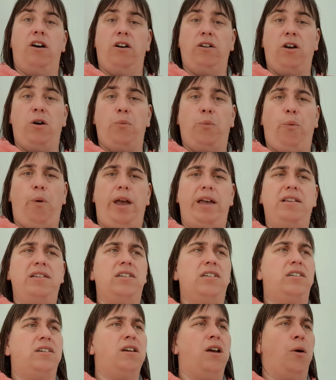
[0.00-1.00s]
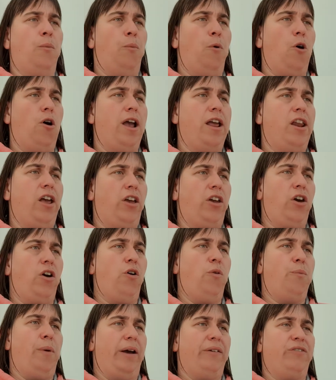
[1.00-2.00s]
I got twins, a boy and a
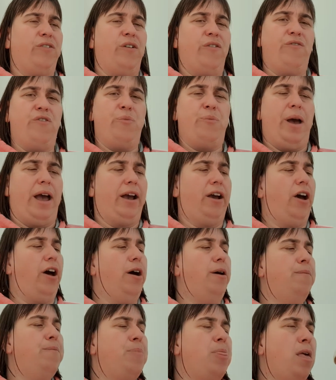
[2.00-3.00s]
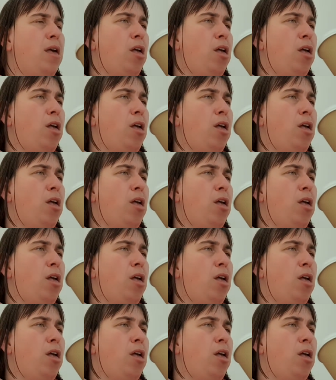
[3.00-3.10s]
girl, Matthew and Rebecca.